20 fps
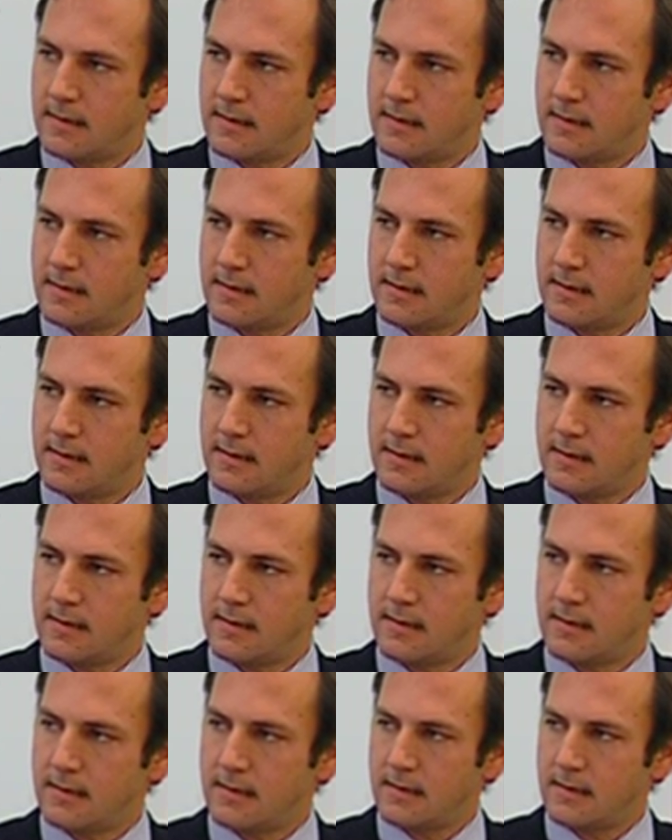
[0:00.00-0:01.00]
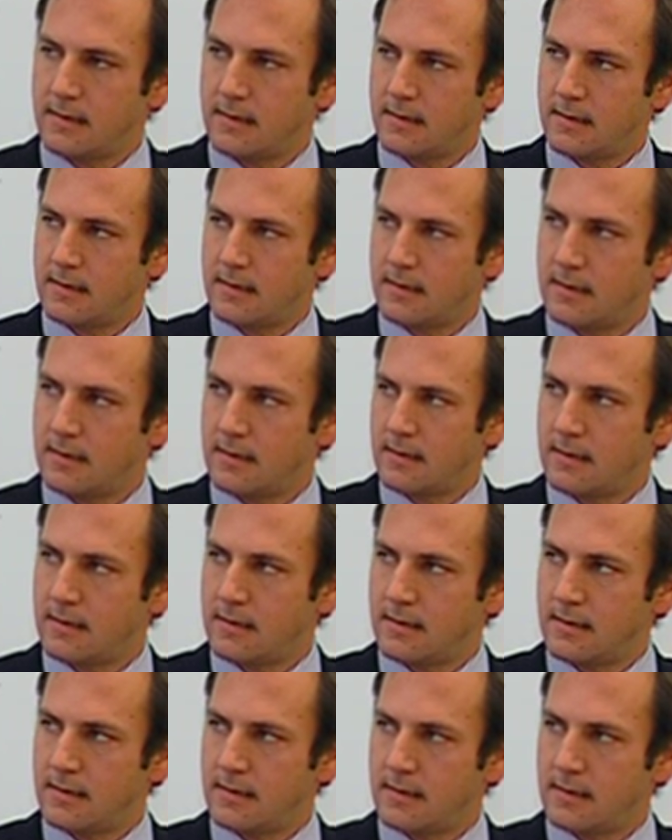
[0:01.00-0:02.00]

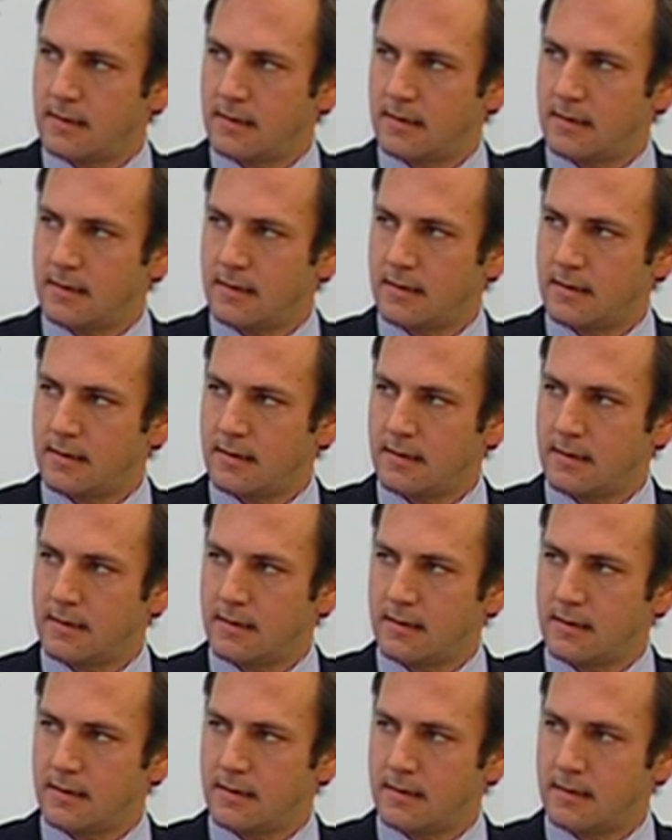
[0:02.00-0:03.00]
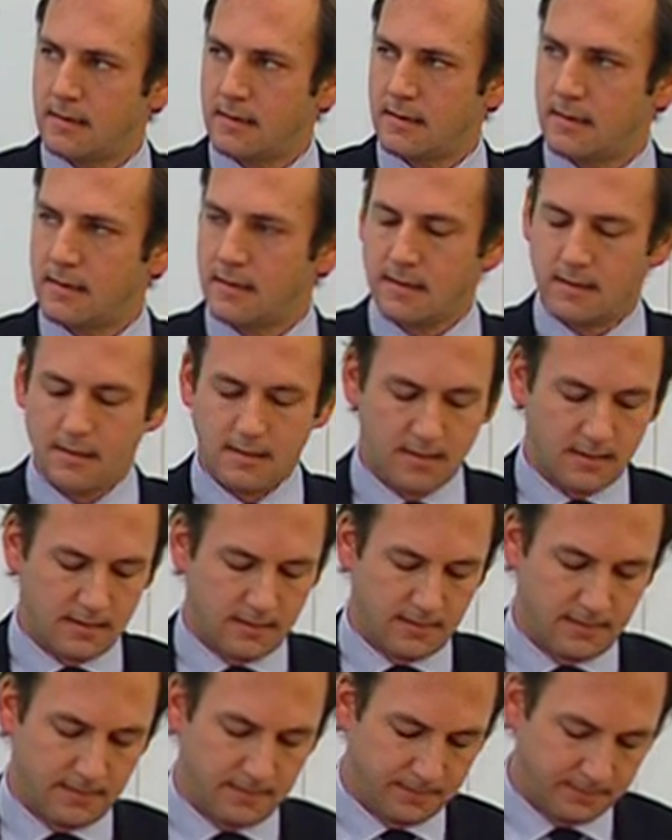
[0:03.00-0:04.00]

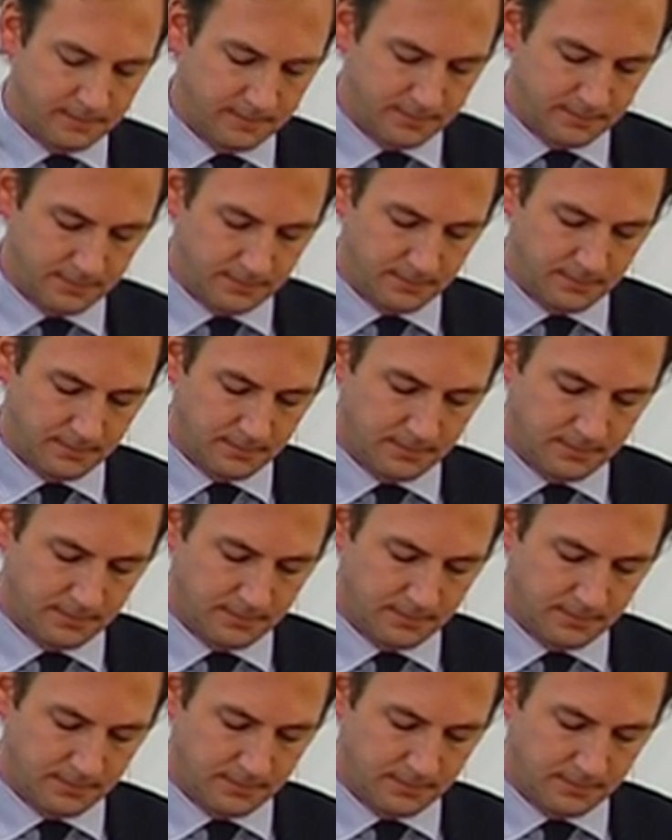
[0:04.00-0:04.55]
This person isn't speaking.